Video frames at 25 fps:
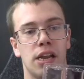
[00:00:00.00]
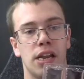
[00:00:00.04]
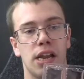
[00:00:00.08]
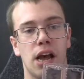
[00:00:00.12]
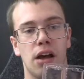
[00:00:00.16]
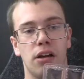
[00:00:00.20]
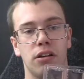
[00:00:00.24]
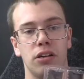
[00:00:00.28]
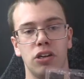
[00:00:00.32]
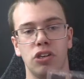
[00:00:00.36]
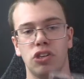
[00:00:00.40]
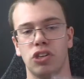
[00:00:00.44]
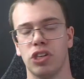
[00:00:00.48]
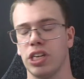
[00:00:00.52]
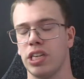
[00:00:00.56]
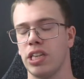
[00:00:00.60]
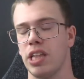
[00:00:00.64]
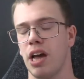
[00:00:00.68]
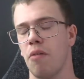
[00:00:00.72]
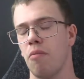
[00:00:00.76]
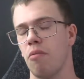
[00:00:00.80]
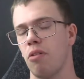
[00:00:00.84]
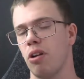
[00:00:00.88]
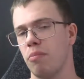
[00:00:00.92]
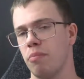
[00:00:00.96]
Now, usually
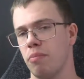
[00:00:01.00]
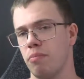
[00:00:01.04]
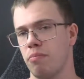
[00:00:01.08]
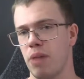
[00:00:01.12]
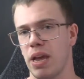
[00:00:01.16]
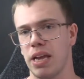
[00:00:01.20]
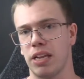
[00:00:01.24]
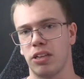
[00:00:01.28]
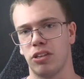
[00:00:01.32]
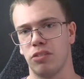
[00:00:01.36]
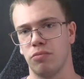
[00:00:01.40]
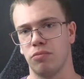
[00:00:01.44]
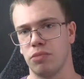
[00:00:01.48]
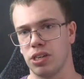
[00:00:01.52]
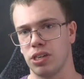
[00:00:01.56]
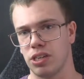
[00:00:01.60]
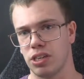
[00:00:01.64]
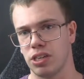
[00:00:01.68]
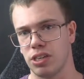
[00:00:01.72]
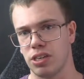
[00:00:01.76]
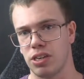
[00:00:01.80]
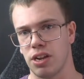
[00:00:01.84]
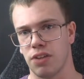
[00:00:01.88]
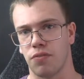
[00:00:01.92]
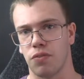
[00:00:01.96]
that wouldn't make too much
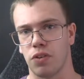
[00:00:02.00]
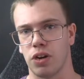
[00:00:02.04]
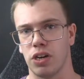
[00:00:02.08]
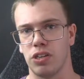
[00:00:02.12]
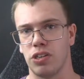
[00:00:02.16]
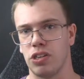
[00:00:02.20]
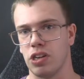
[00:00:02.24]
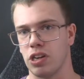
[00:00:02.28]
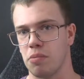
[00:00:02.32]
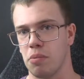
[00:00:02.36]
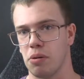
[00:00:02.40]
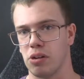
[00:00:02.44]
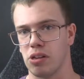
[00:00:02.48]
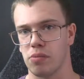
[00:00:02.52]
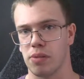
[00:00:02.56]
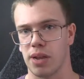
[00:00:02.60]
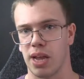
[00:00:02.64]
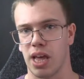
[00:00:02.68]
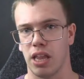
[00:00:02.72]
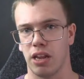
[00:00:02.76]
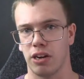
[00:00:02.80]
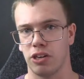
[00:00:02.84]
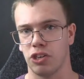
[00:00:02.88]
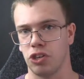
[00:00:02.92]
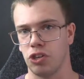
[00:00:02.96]
difference. You put them
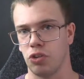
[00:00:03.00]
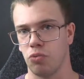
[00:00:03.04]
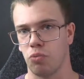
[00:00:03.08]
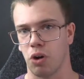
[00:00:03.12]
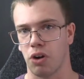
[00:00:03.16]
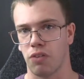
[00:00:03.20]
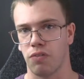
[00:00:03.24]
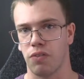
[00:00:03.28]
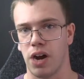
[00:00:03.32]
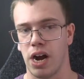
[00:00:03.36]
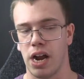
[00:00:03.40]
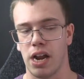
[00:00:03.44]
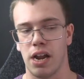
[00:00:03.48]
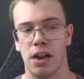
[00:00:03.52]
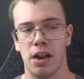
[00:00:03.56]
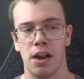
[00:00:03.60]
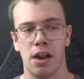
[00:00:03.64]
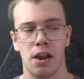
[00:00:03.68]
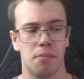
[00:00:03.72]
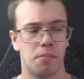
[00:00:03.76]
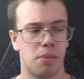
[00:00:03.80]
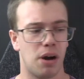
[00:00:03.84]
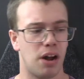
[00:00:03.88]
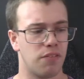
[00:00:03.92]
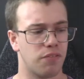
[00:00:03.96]
together, it should work fine.
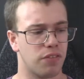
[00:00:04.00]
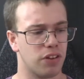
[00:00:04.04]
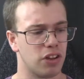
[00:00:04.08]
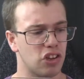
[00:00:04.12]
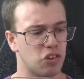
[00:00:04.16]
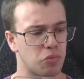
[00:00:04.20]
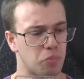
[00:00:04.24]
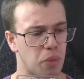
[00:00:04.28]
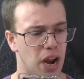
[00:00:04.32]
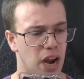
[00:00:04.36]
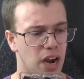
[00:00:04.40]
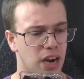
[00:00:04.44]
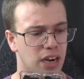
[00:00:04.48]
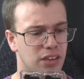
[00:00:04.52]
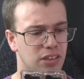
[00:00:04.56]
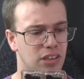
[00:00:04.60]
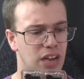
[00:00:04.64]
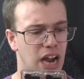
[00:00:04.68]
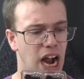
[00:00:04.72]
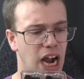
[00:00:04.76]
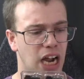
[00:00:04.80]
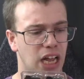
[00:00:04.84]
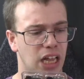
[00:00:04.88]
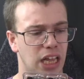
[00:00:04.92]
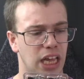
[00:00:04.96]
But for this pair
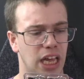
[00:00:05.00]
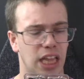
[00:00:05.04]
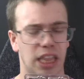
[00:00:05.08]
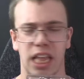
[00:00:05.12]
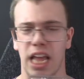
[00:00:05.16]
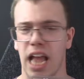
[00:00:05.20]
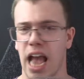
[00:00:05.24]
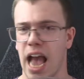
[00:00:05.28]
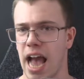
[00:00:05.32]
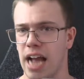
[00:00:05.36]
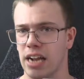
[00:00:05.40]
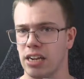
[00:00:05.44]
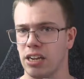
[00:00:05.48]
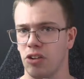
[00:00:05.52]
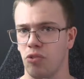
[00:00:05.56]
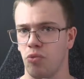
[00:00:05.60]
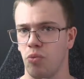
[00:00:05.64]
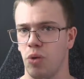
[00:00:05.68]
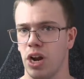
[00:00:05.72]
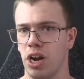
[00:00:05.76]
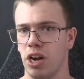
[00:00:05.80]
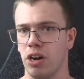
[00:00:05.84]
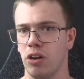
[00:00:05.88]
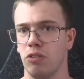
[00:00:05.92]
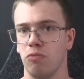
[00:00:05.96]
exactly, they acted
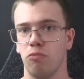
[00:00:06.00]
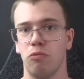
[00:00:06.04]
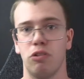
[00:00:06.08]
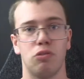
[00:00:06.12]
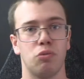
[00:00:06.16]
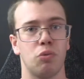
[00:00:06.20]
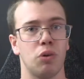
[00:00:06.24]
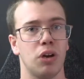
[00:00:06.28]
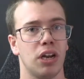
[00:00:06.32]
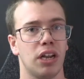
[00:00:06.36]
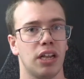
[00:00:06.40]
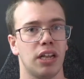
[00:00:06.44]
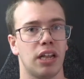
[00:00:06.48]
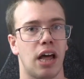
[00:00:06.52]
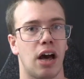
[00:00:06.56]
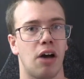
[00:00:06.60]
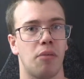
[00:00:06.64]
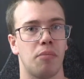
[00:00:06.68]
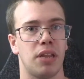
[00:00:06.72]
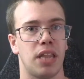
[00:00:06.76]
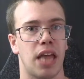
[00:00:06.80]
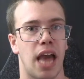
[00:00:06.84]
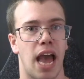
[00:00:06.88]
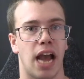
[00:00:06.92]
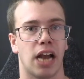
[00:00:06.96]
weird, which wouldn't allow
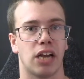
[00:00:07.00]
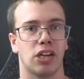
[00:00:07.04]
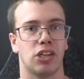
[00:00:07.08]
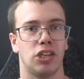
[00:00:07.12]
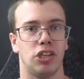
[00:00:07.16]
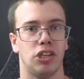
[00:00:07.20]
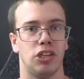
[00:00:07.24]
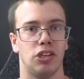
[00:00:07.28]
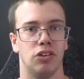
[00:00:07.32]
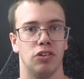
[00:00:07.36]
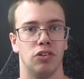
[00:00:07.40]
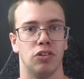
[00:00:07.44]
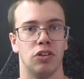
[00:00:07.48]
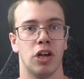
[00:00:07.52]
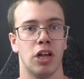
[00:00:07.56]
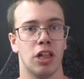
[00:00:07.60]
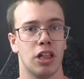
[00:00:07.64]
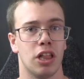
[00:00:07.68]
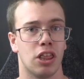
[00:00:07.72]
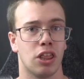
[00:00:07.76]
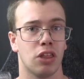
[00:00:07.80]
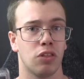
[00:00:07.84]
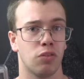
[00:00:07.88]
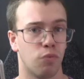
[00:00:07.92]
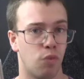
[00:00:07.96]
me to actually use
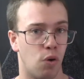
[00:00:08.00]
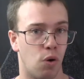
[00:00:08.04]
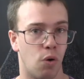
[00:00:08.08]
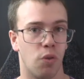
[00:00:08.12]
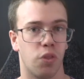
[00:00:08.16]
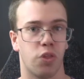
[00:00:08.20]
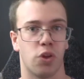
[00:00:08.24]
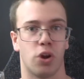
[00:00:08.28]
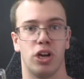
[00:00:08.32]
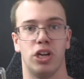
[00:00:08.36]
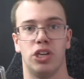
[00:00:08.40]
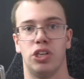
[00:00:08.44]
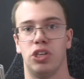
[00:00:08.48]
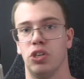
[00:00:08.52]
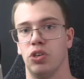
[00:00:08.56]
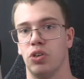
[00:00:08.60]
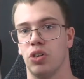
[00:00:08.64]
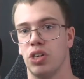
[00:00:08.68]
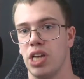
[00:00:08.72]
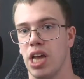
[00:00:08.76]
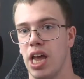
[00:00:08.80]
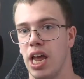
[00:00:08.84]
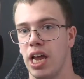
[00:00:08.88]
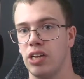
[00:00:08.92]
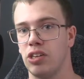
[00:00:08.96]
the full 32
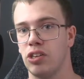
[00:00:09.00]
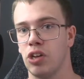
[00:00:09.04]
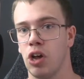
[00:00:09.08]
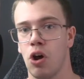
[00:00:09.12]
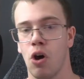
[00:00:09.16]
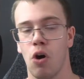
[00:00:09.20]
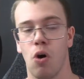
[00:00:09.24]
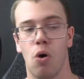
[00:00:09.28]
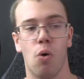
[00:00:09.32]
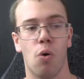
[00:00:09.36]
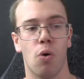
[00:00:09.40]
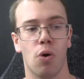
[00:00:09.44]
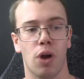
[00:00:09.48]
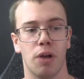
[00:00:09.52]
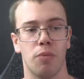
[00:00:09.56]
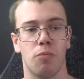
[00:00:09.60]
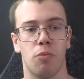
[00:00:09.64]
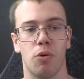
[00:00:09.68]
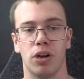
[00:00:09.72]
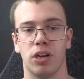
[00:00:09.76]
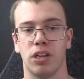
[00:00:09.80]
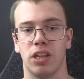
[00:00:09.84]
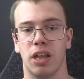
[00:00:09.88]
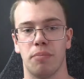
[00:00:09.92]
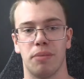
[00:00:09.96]
gigs, or it
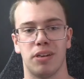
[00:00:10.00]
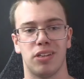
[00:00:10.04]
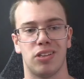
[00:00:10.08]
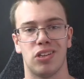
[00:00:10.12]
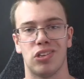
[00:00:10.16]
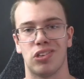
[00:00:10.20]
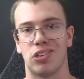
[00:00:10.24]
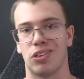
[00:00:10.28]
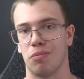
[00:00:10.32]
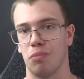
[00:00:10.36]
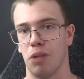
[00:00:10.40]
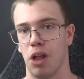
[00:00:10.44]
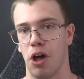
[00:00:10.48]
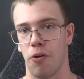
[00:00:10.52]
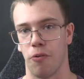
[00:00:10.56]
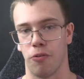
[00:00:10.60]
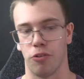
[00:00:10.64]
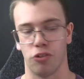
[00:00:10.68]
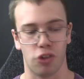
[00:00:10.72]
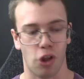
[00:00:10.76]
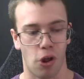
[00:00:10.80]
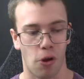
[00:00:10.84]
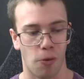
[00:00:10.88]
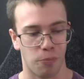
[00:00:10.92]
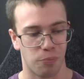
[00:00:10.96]
wouldn't let my system load.
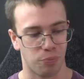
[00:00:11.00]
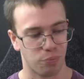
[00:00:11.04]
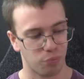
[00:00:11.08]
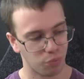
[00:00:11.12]
So